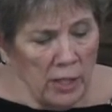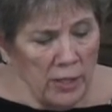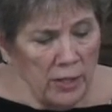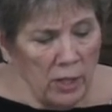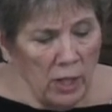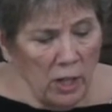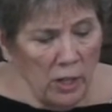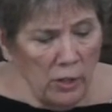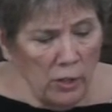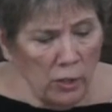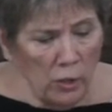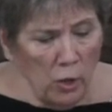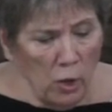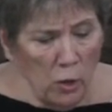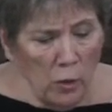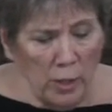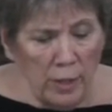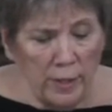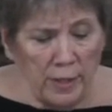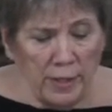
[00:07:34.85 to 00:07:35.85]
is
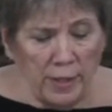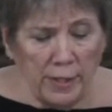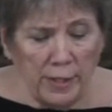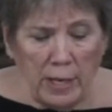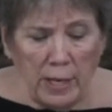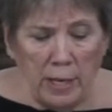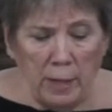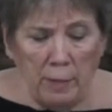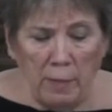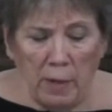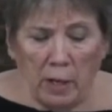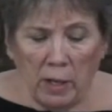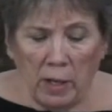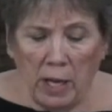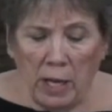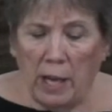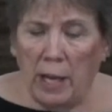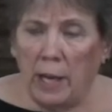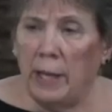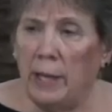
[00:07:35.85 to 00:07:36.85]
undergoing the same
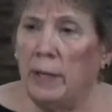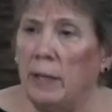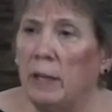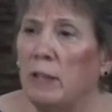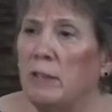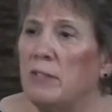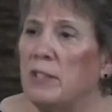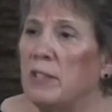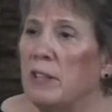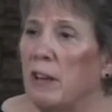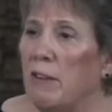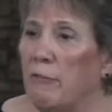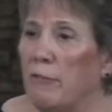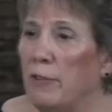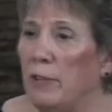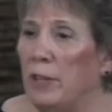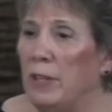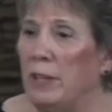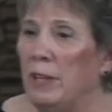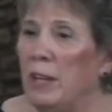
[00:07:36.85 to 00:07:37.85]
kind of
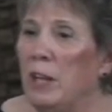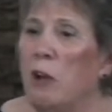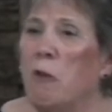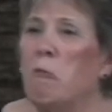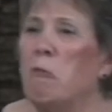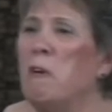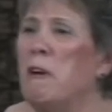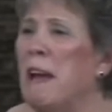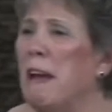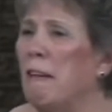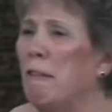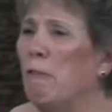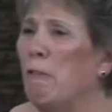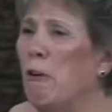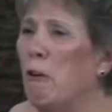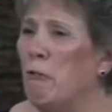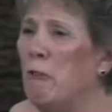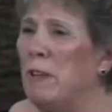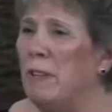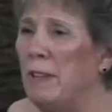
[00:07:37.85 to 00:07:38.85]
suffering. We're not
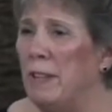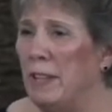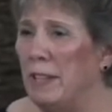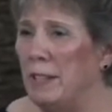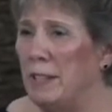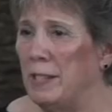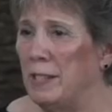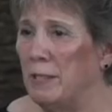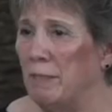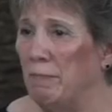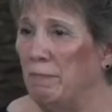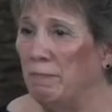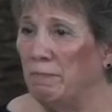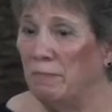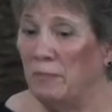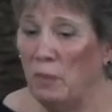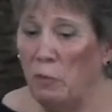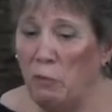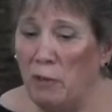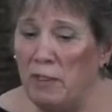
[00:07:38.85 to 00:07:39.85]
alone in this.
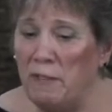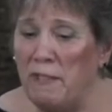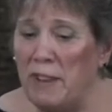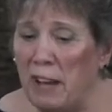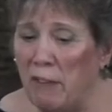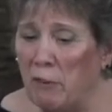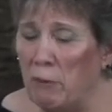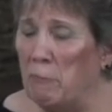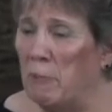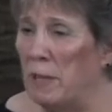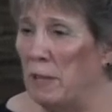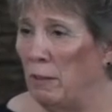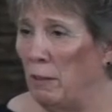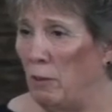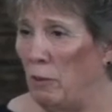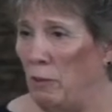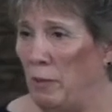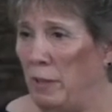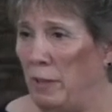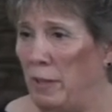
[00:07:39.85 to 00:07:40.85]
We've never been
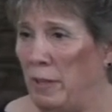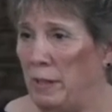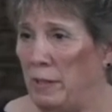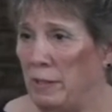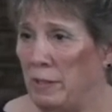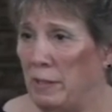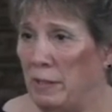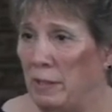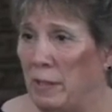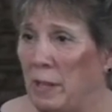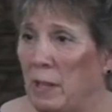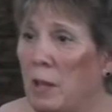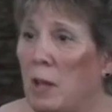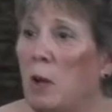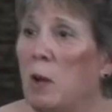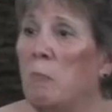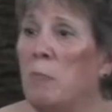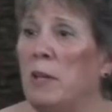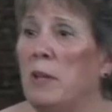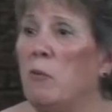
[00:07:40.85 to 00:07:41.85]
alone in this.
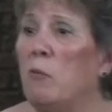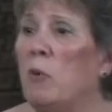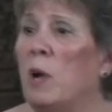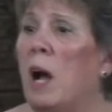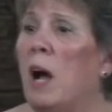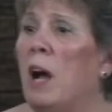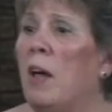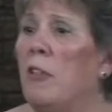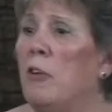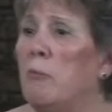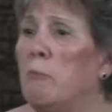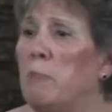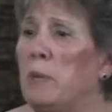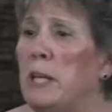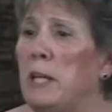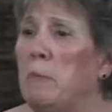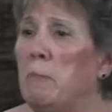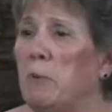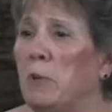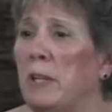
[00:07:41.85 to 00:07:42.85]
But other
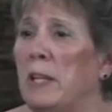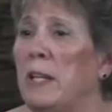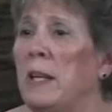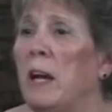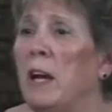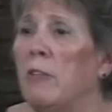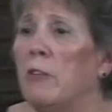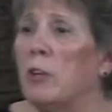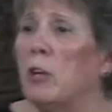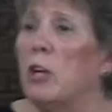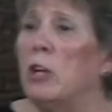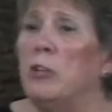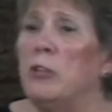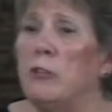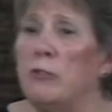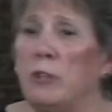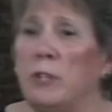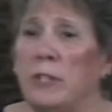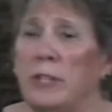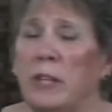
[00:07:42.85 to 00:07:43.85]
people in other
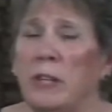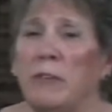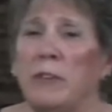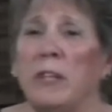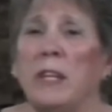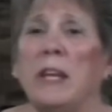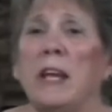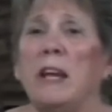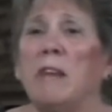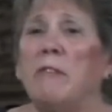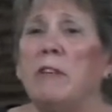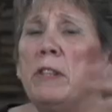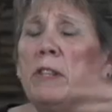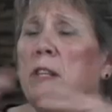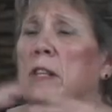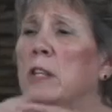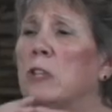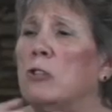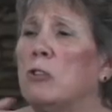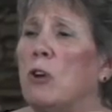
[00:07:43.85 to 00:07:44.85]
countries and
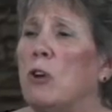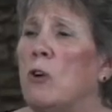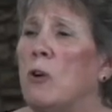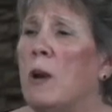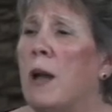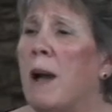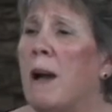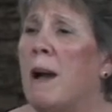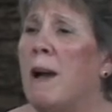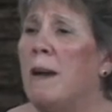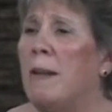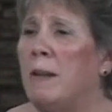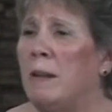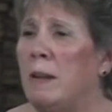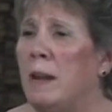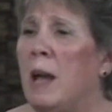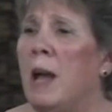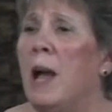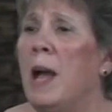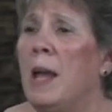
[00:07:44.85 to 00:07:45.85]
everything that's going
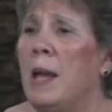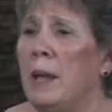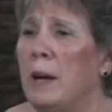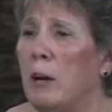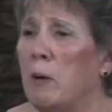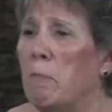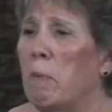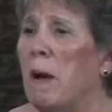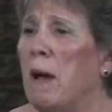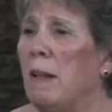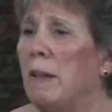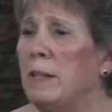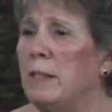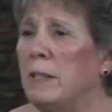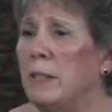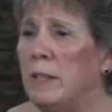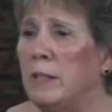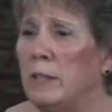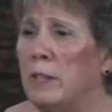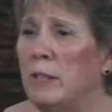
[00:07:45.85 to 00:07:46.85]
on in our
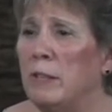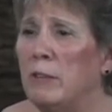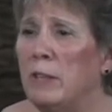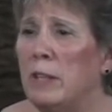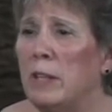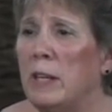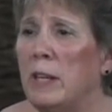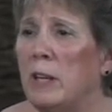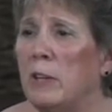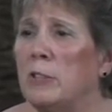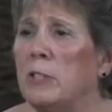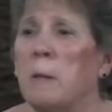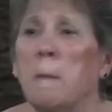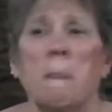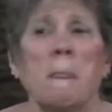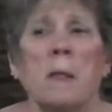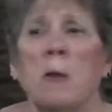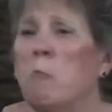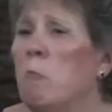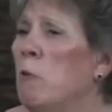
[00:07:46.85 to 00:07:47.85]
politics and everything else,
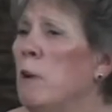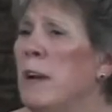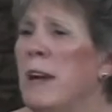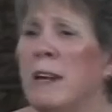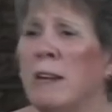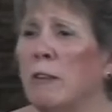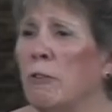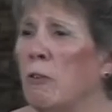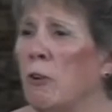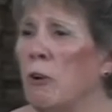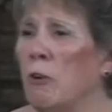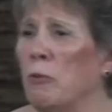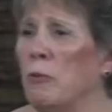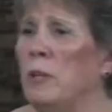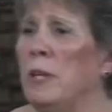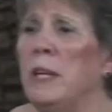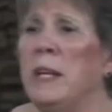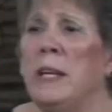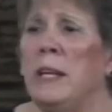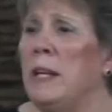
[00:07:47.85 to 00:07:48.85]
we're not
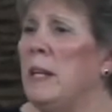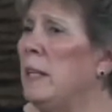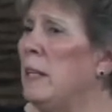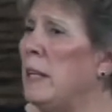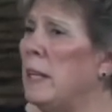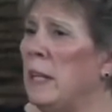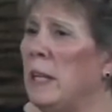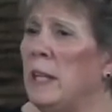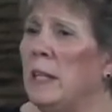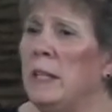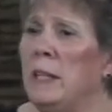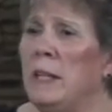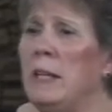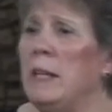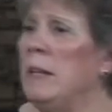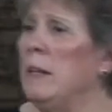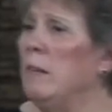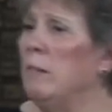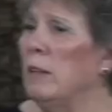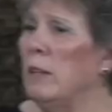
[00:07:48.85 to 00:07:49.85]
alone. In
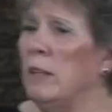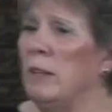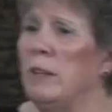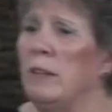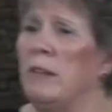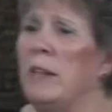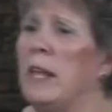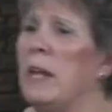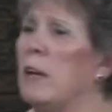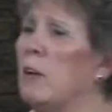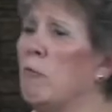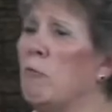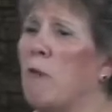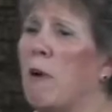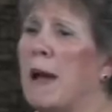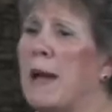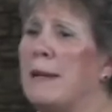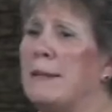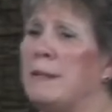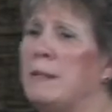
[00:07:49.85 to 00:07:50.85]
England, they are
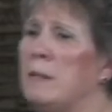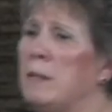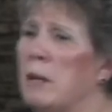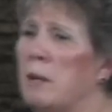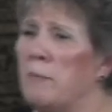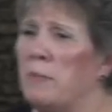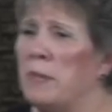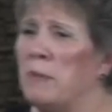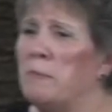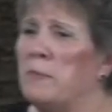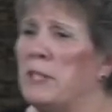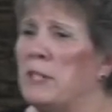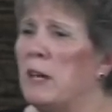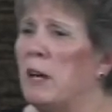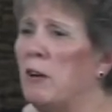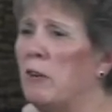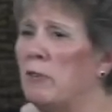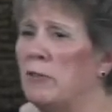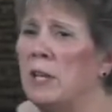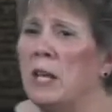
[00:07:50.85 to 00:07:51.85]
rising up
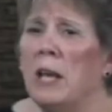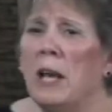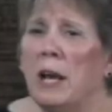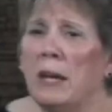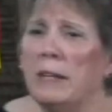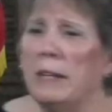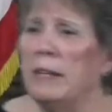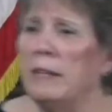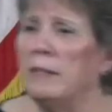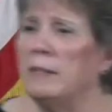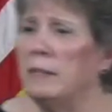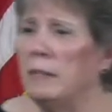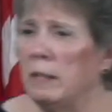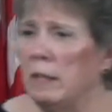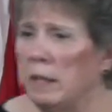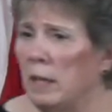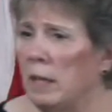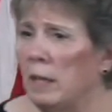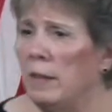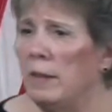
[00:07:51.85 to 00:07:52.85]
themselves against
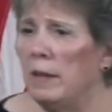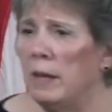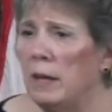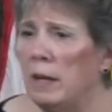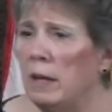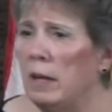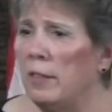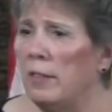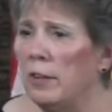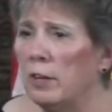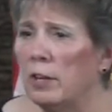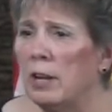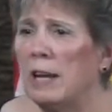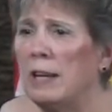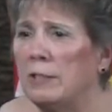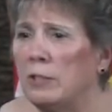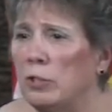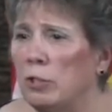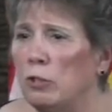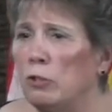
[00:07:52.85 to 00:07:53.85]
their
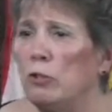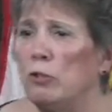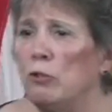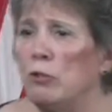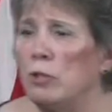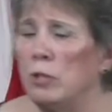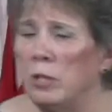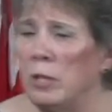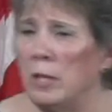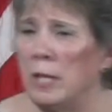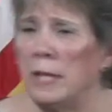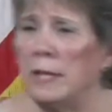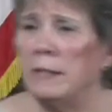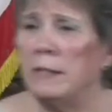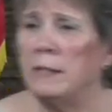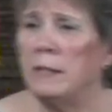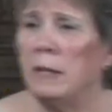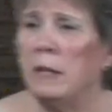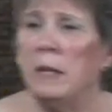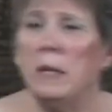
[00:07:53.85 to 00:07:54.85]
constitution,
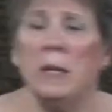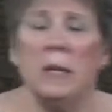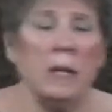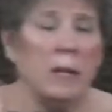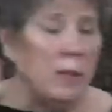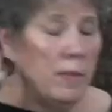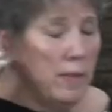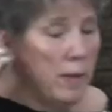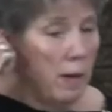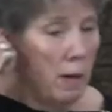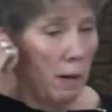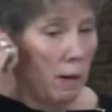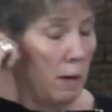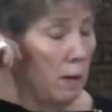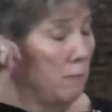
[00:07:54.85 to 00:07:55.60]
against what do